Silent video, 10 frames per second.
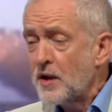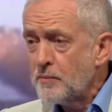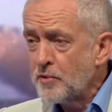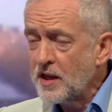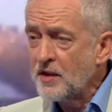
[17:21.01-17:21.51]
or
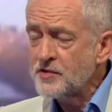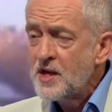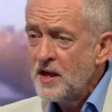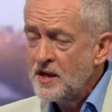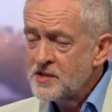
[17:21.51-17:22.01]
anybody else
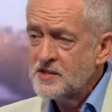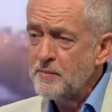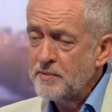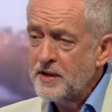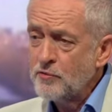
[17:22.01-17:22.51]
is
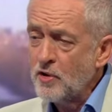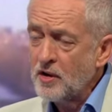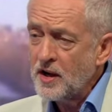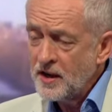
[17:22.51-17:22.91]
simply wrong.